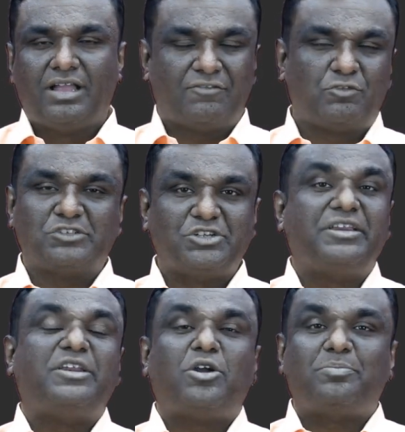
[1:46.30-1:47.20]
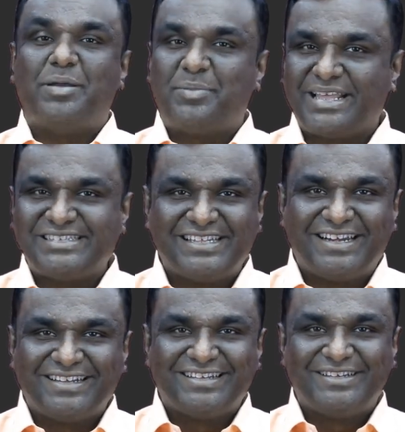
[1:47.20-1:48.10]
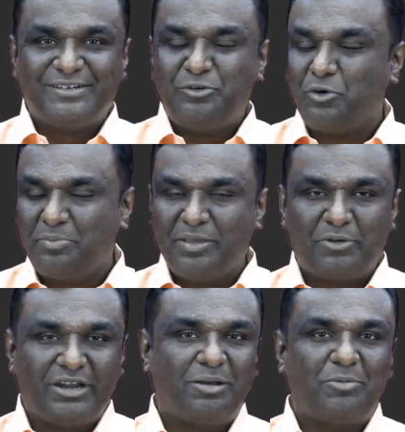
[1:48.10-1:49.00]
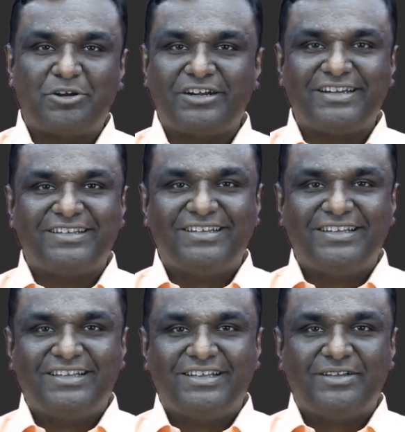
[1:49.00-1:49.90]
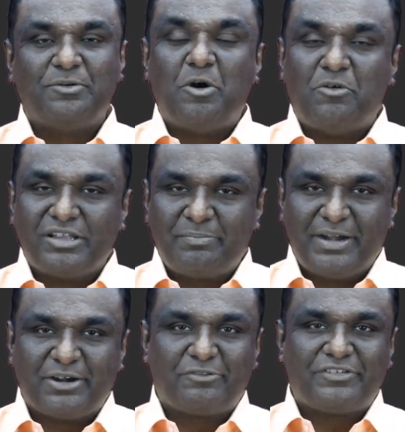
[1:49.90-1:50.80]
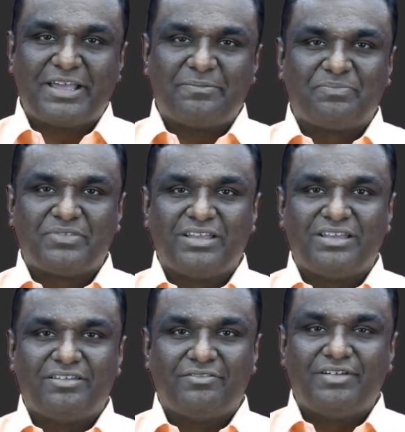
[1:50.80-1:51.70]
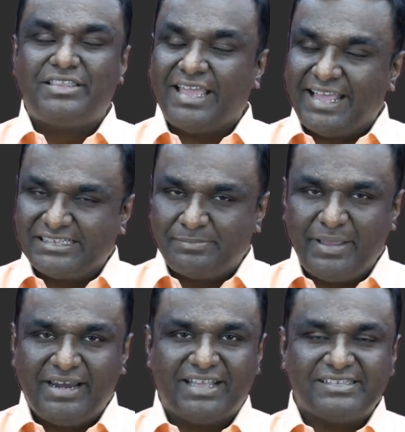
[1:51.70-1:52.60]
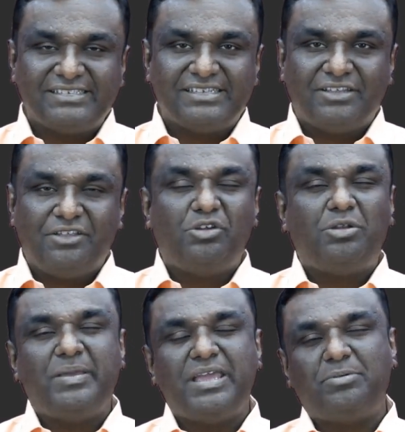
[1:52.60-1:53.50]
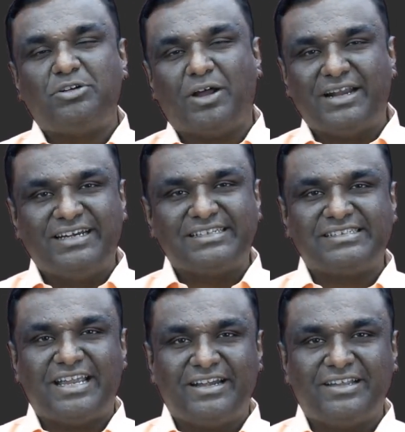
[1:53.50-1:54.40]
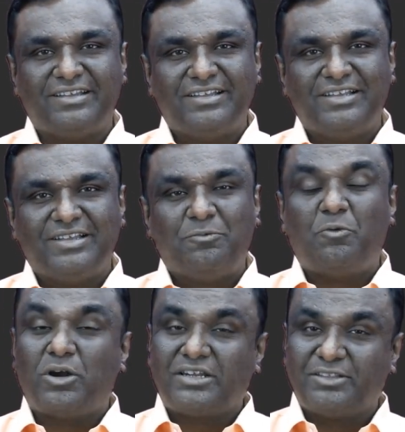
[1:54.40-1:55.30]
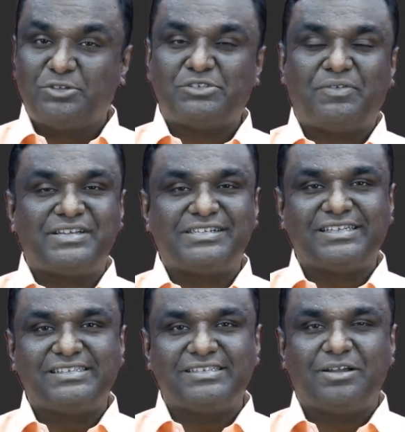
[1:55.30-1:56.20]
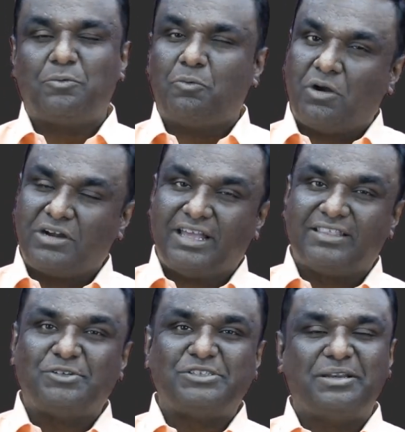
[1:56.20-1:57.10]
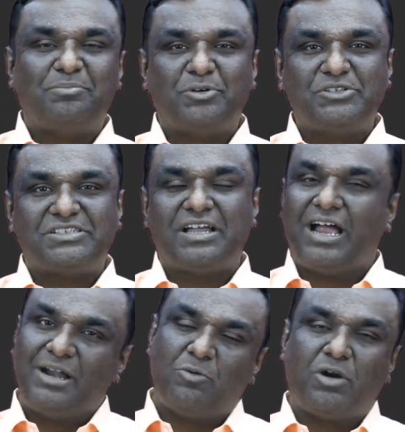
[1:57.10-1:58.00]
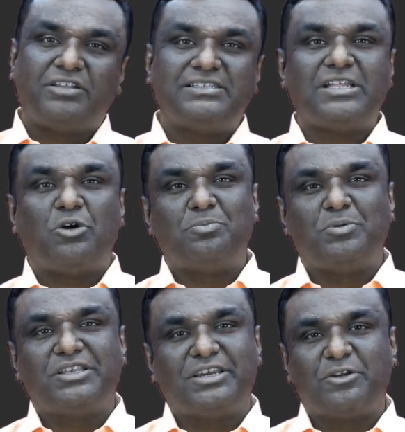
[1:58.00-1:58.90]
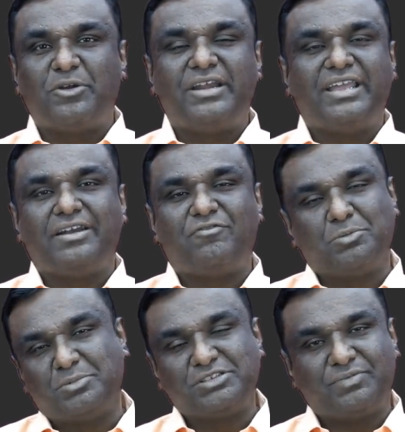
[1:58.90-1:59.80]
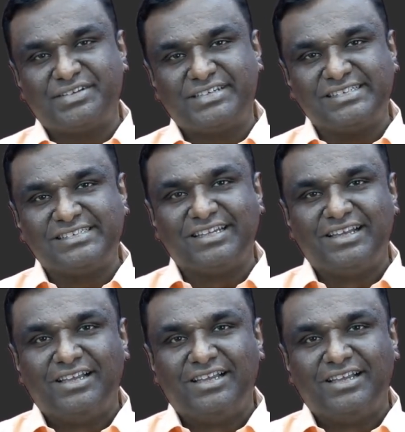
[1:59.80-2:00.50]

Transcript: Of course, you need not memorize that. Don't be worried about it. Over a period of time, with experience, you will be able to understand what are those functions, what are those inputs, and what is the output that you are going to get from those functions.